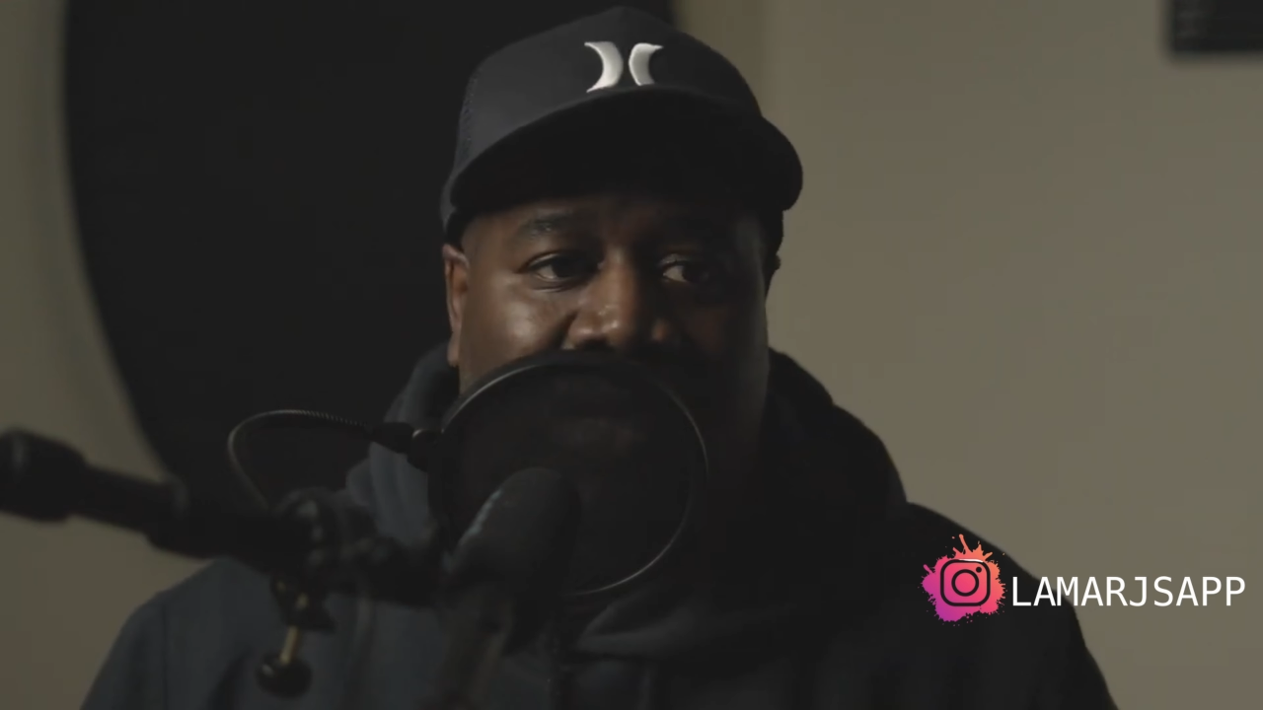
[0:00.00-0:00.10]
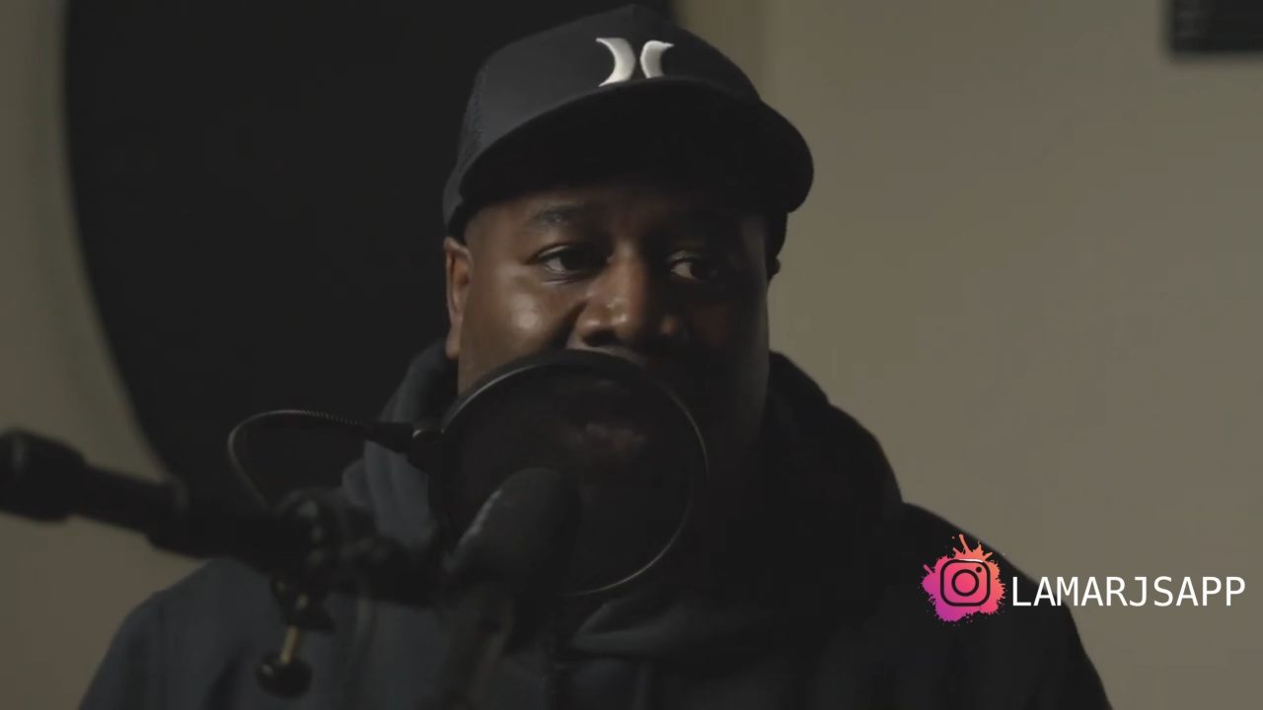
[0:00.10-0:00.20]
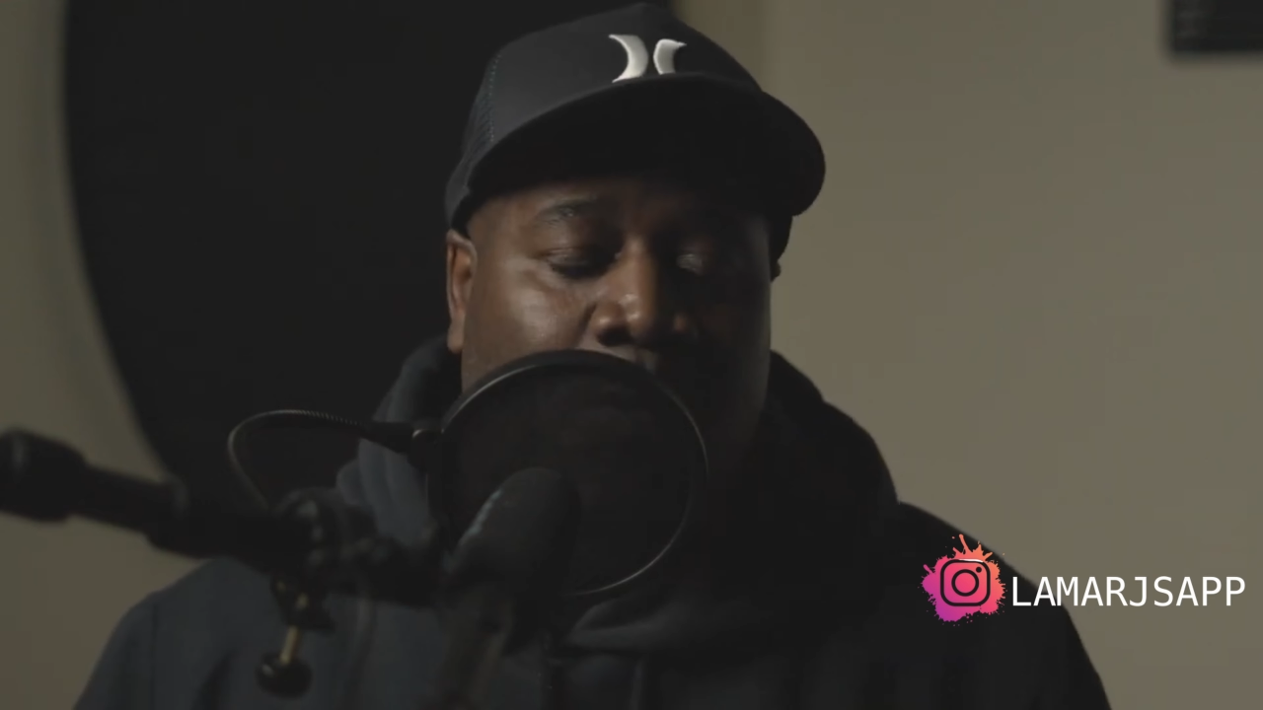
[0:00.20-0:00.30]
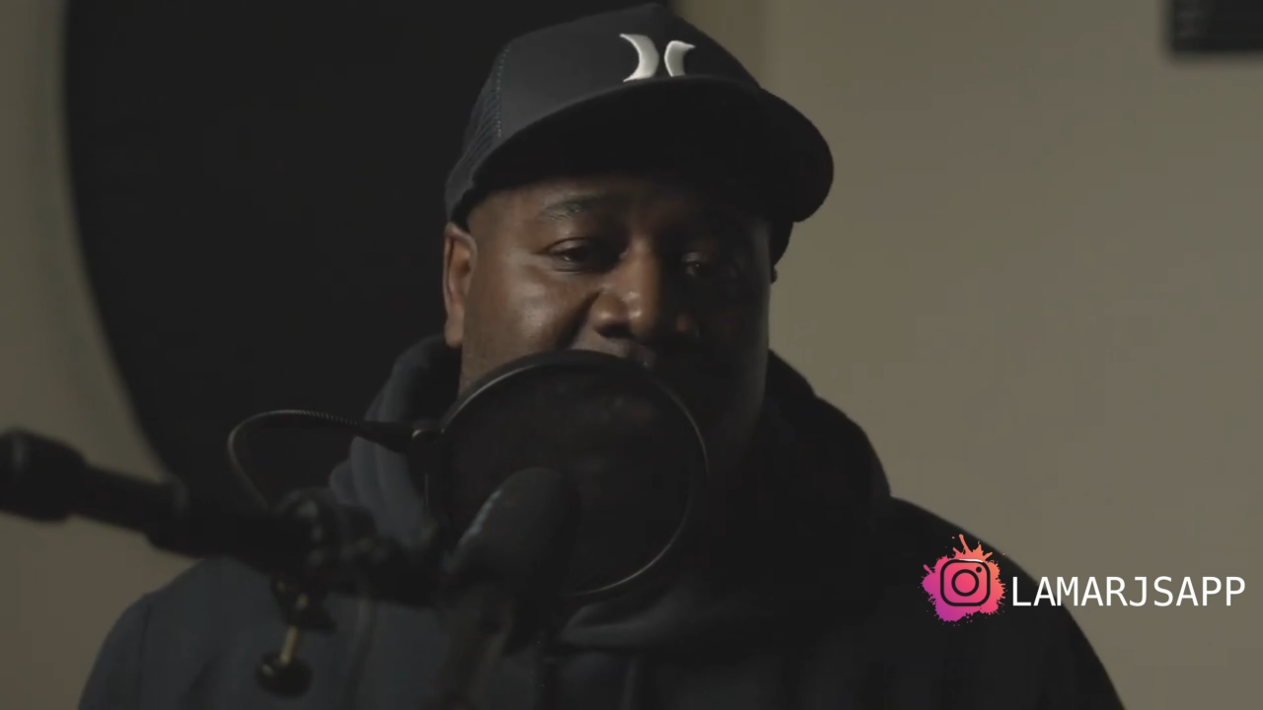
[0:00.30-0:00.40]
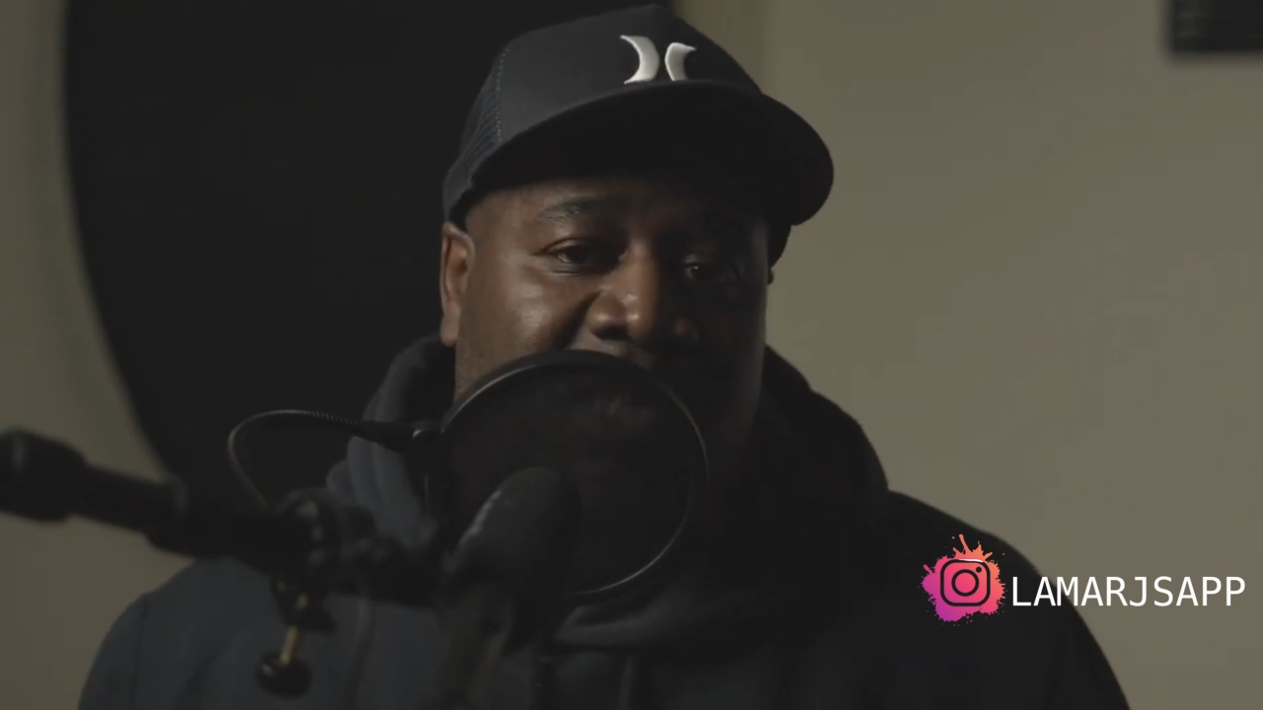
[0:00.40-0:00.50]

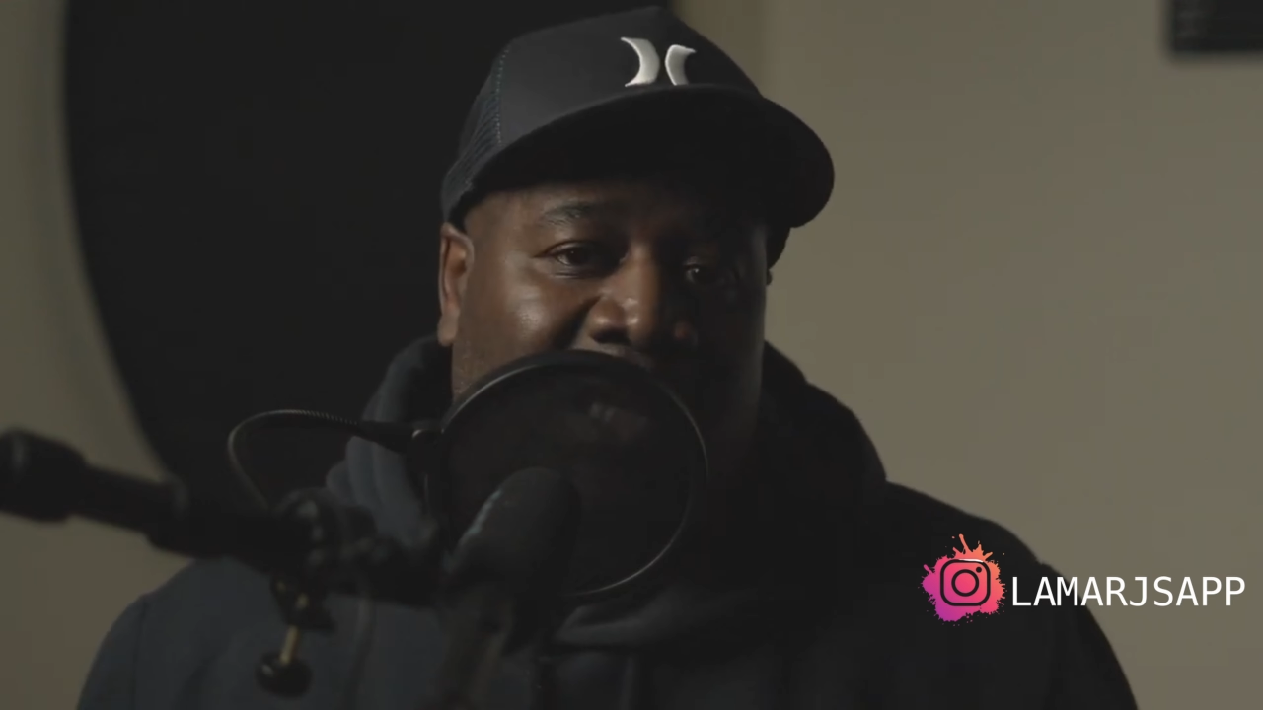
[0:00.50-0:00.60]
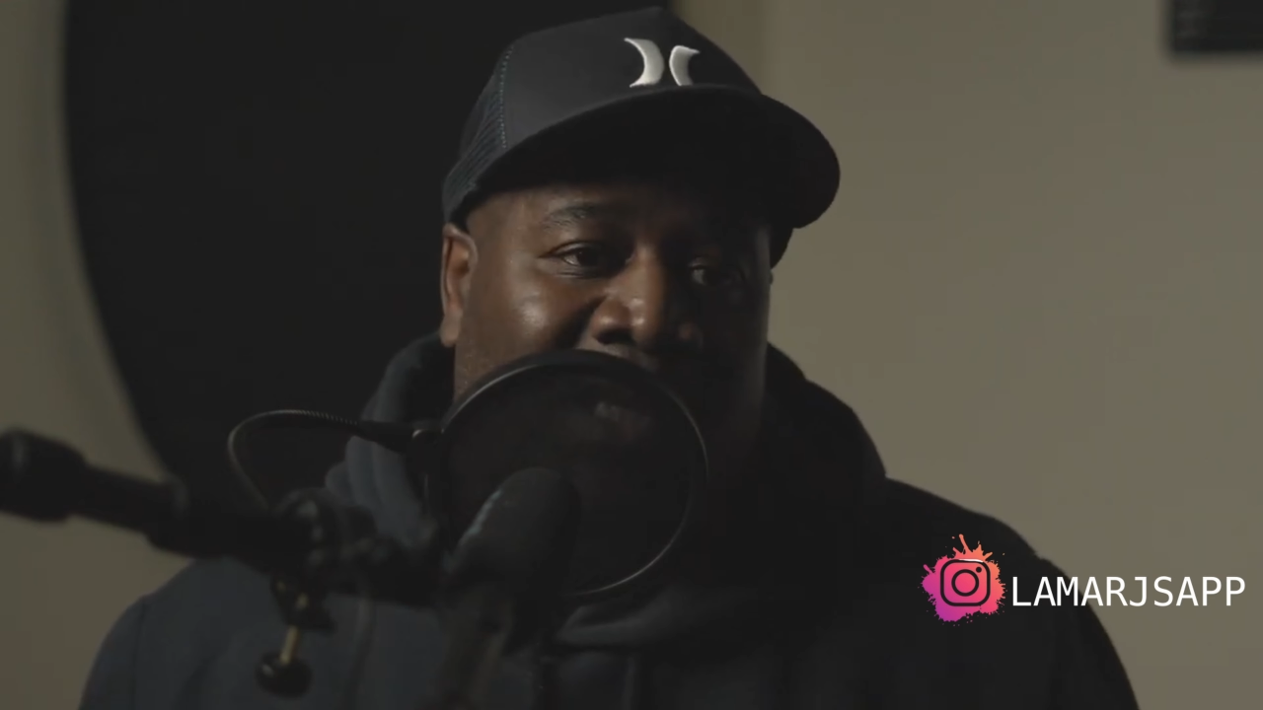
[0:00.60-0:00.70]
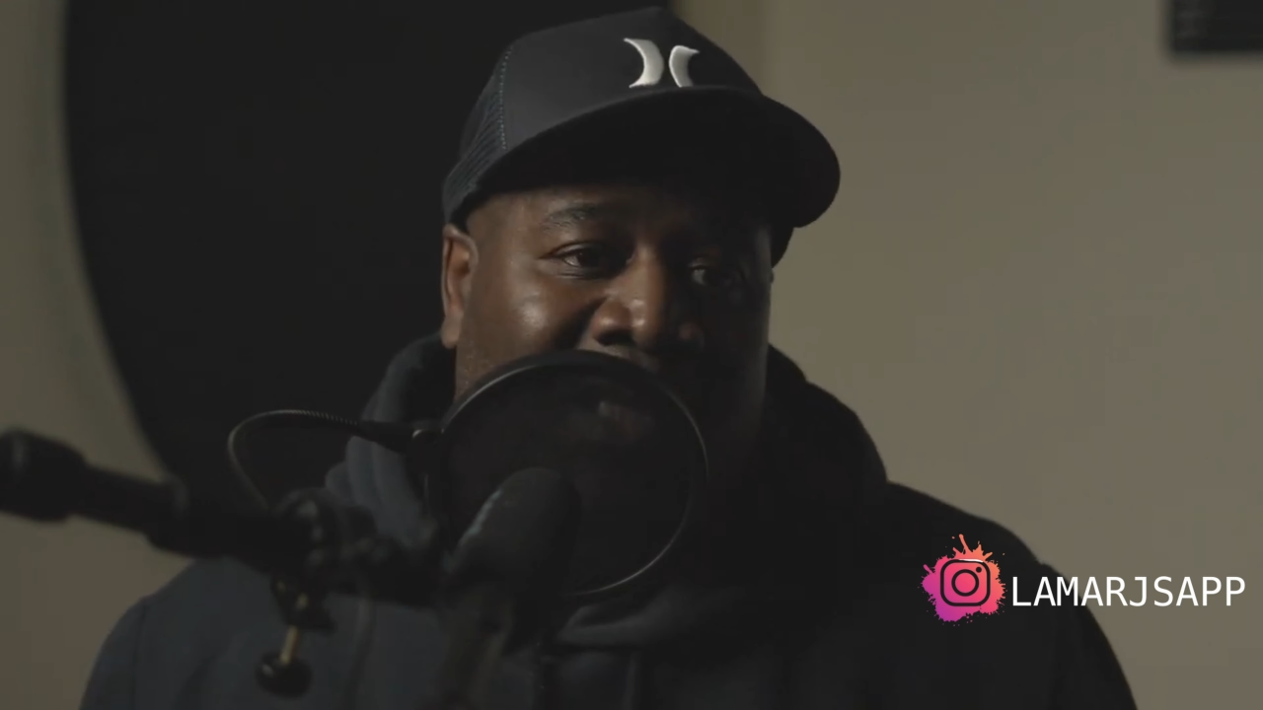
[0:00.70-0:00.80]
I was getting